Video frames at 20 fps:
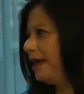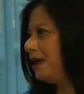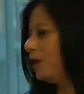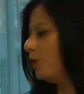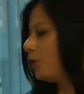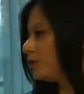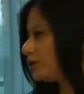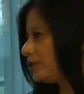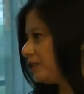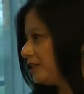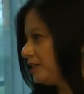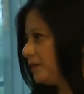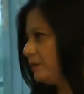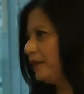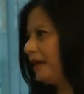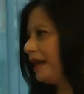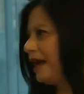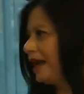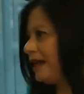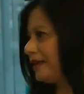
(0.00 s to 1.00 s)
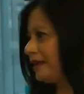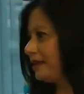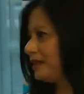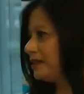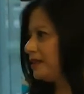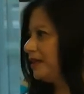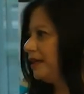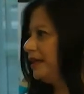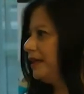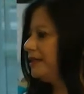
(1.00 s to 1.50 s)
autism and
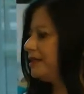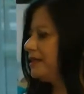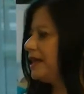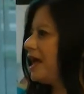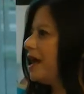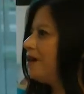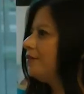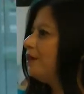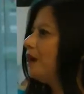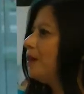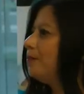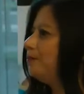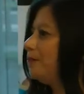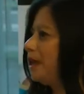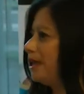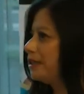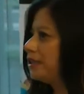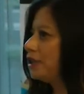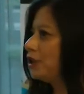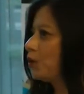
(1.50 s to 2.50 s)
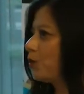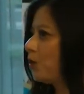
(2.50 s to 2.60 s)
others to have a better